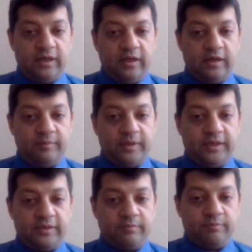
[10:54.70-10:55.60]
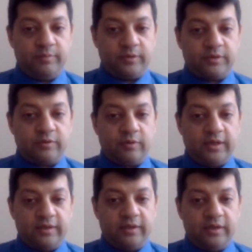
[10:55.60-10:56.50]
And his books are
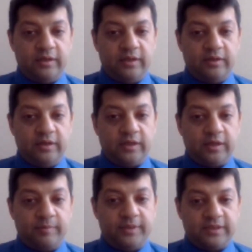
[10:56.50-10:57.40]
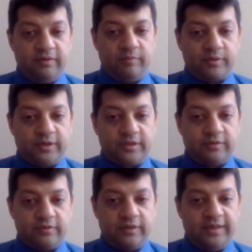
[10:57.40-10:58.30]
quite competitively
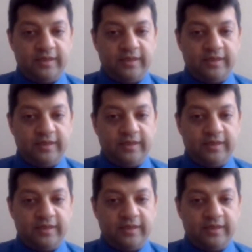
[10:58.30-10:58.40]
priced on